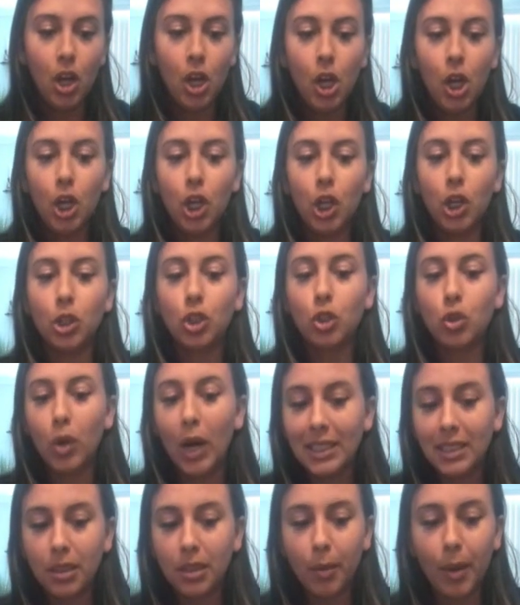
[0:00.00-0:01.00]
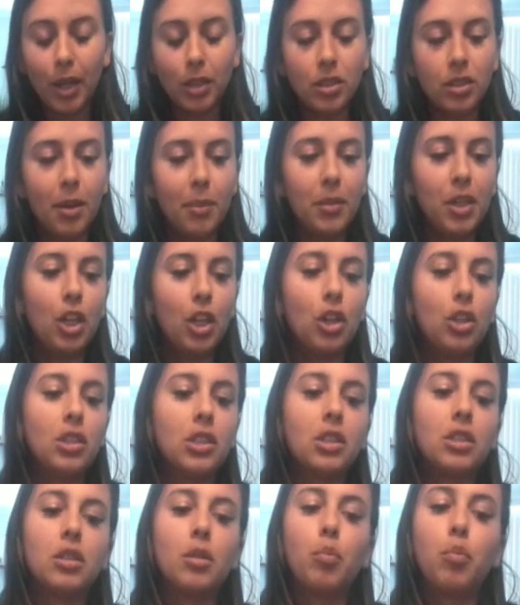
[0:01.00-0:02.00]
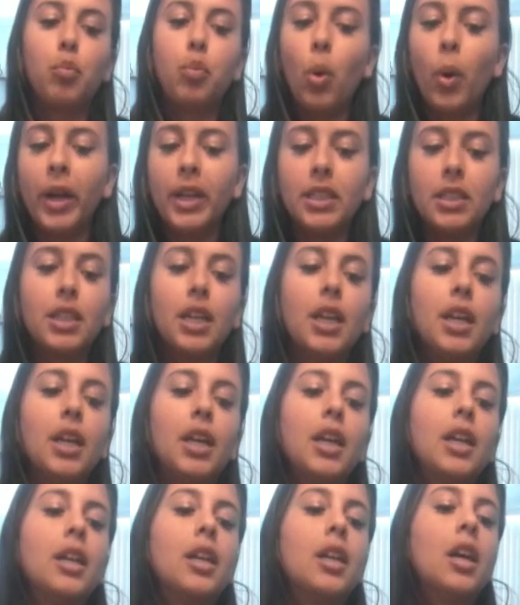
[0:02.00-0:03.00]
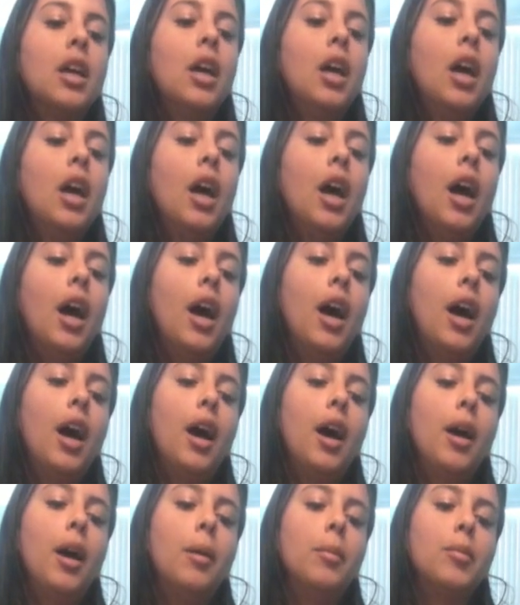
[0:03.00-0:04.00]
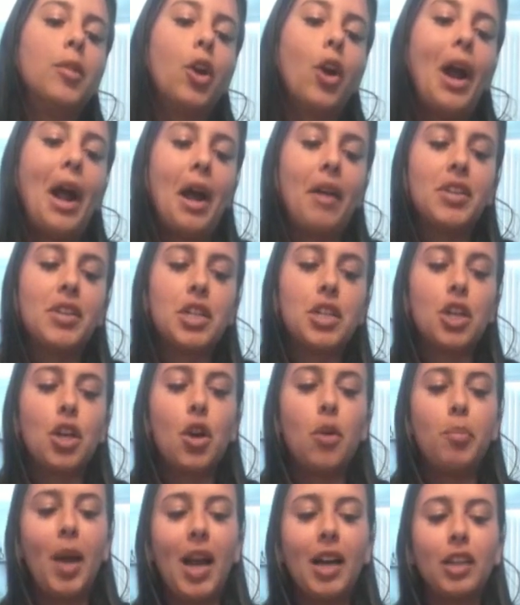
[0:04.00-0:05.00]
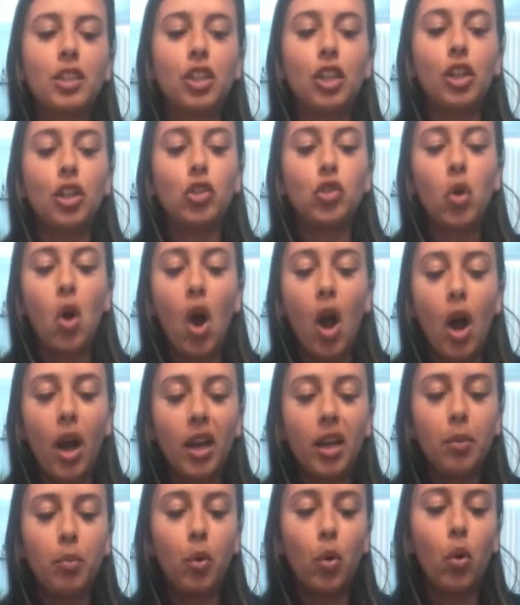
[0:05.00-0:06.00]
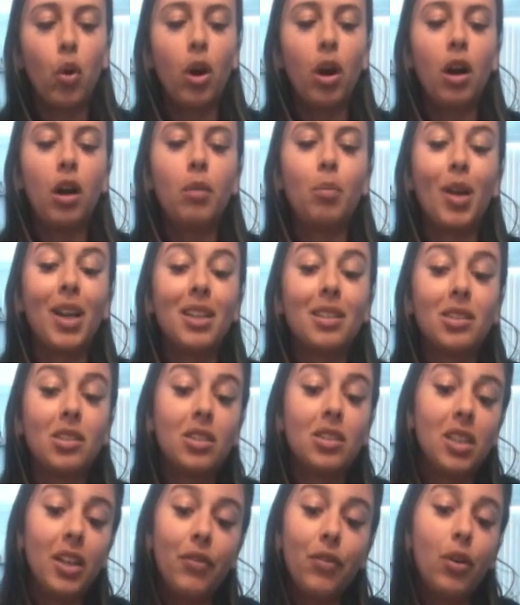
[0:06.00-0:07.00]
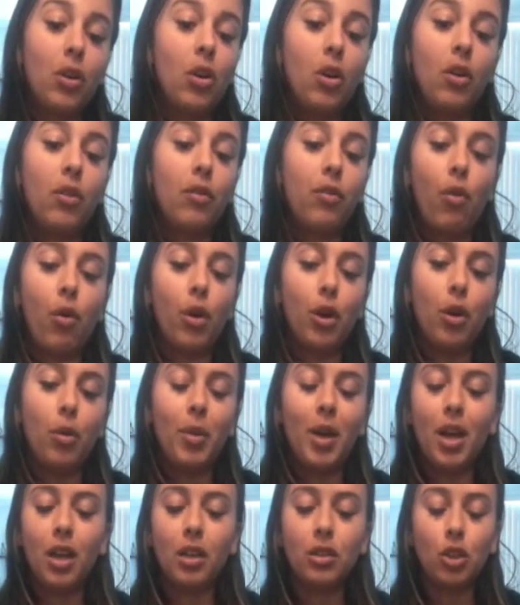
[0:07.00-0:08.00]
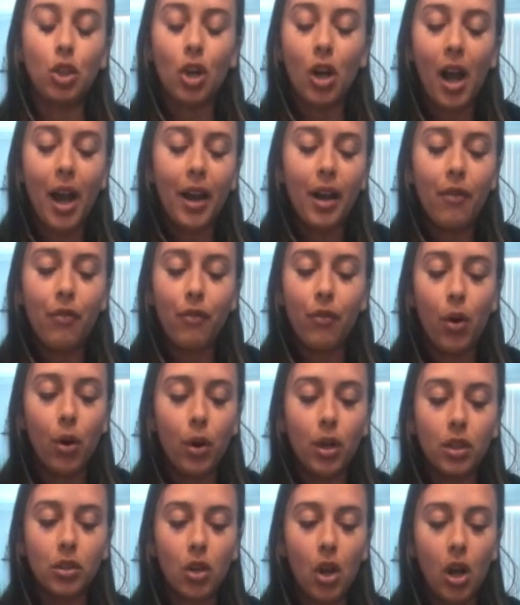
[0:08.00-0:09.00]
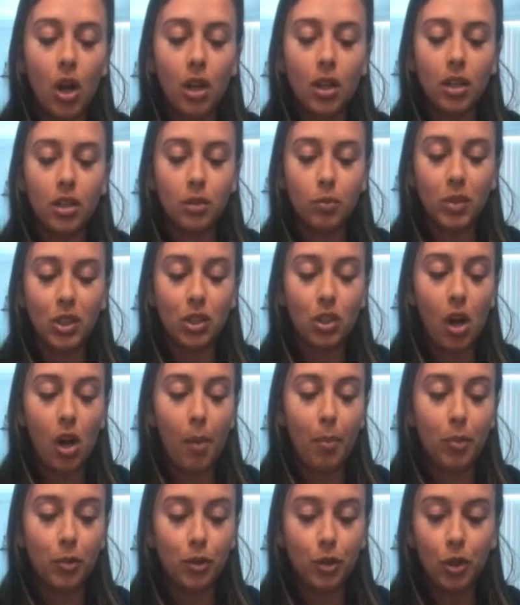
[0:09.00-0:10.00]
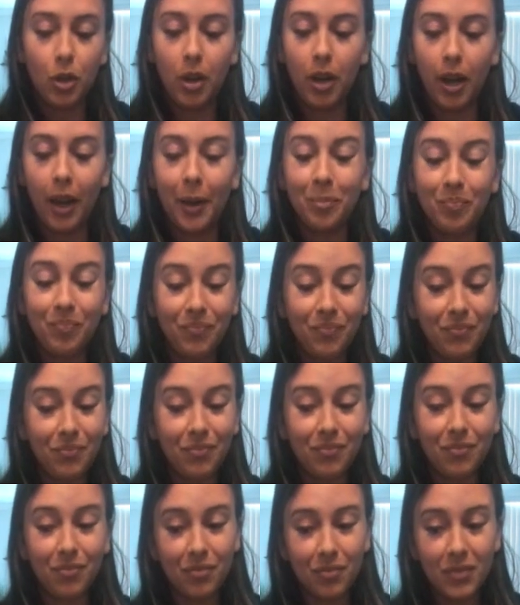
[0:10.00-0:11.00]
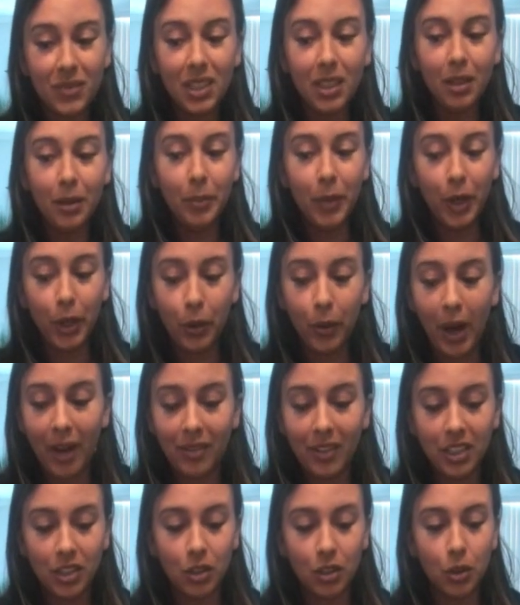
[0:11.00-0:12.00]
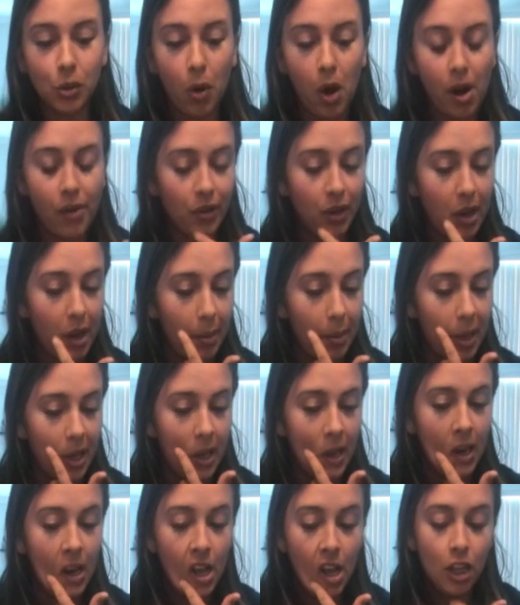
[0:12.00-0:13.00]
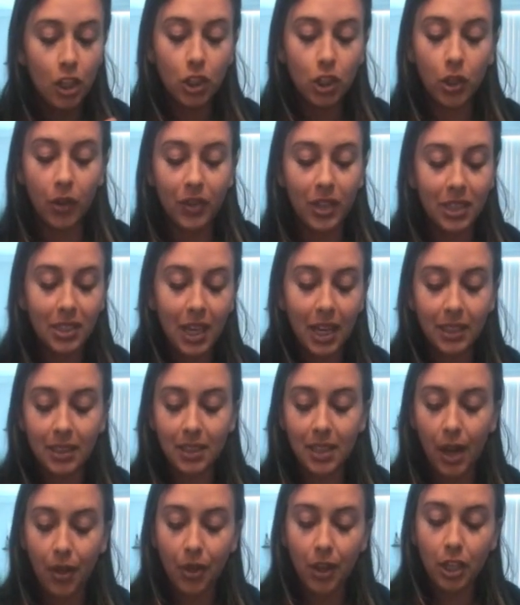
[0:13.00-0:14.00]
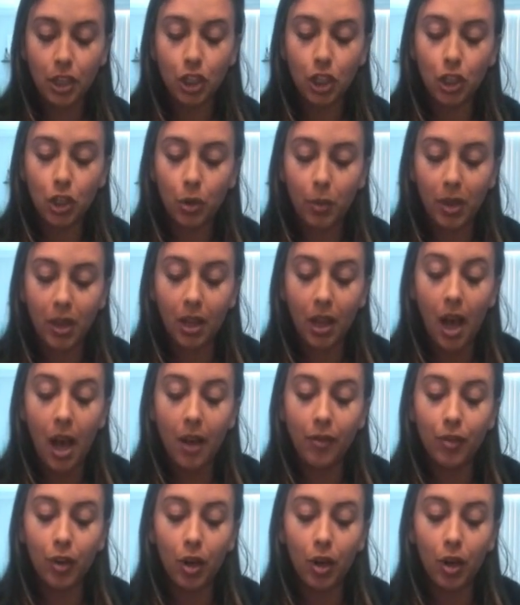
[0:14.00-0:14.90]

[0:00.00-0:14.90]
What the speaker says: You're stressed about something, you're disappointed, you're having to go back to the drawing board, but it's difficult for you because you're kind of focused on this missed opportunity, but you have this new offer coming in. So if this has nothing to do with love, you're